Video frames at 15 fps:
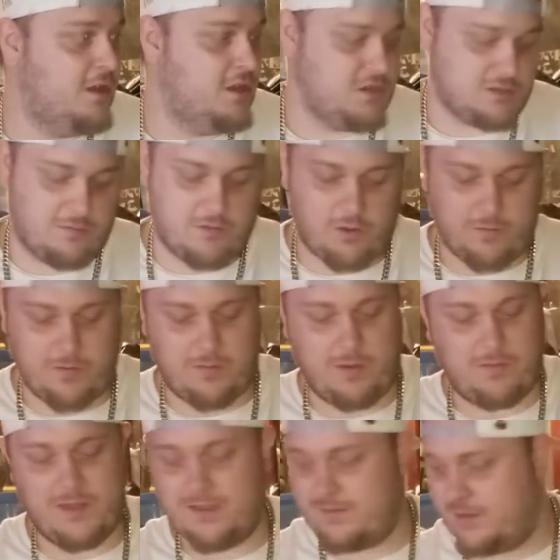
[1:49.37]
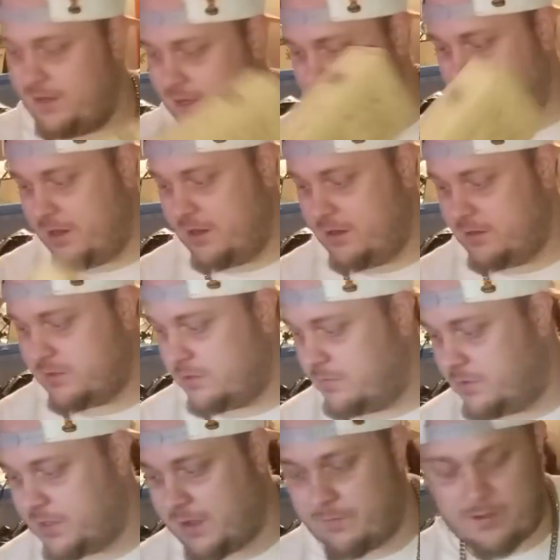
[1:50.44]
So I'm hoping maybe that's in here. So we'll
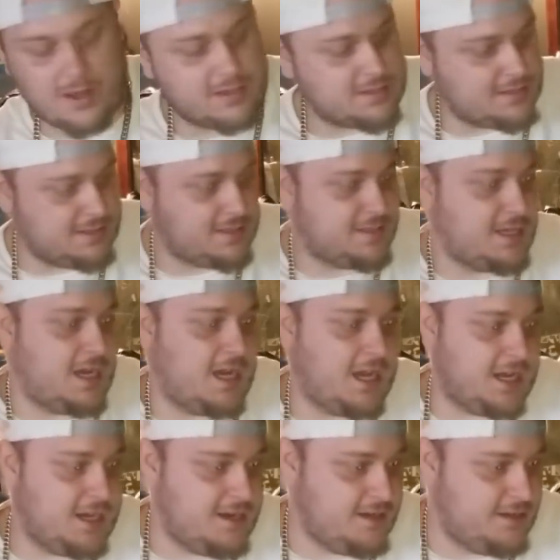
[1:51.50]
put that box on the side.